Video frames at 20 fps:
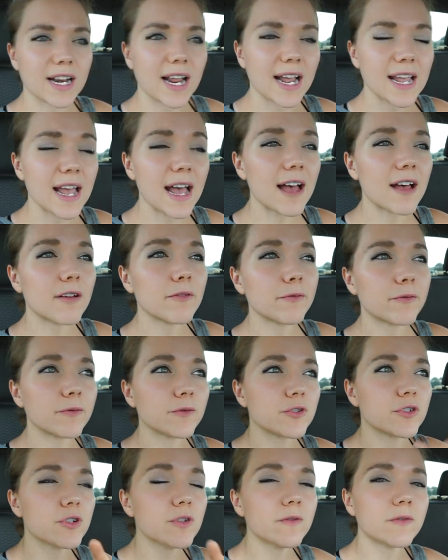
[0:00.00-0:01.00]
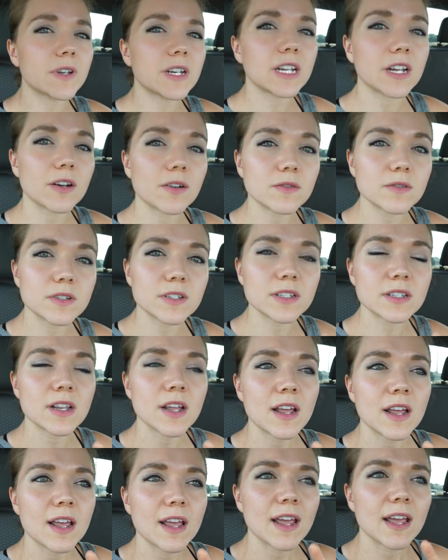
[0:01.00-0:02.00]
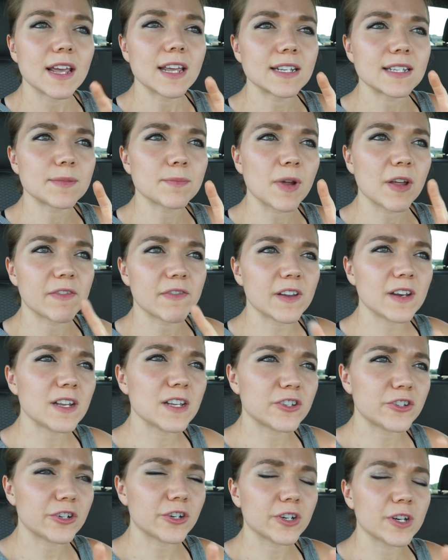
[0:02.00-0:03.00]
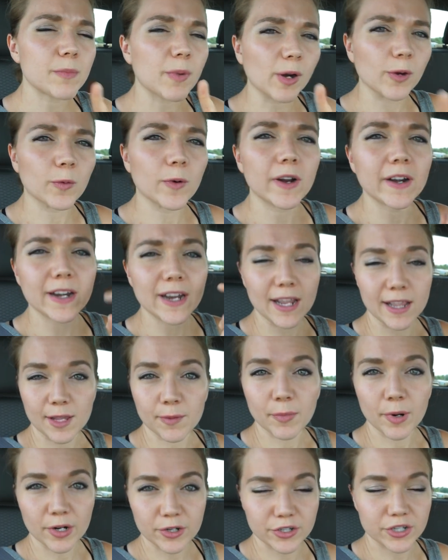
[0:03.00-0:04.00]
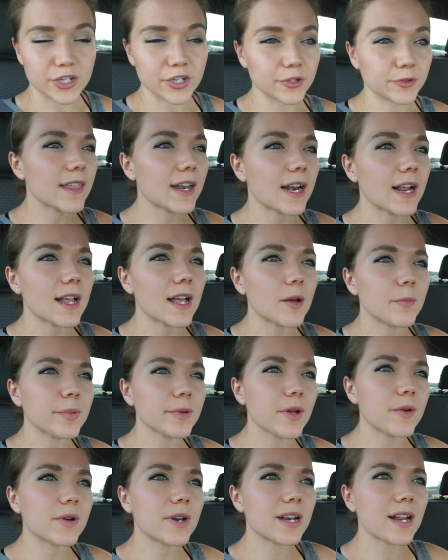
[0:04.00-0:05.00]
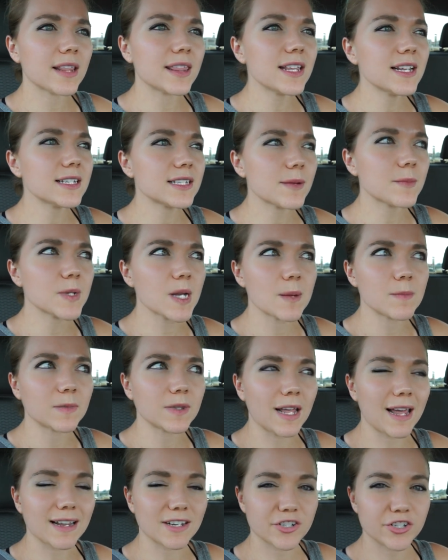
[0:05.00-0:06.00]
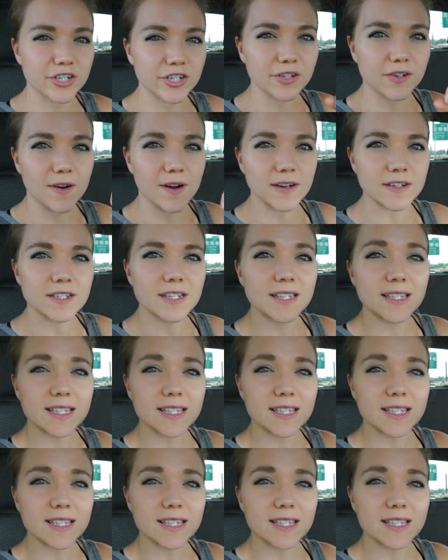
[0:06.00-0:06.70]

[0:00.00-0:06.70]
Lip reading: I have two videos. It's my fitness journey part one and then part two that I uploaded, I think sometime last year, onto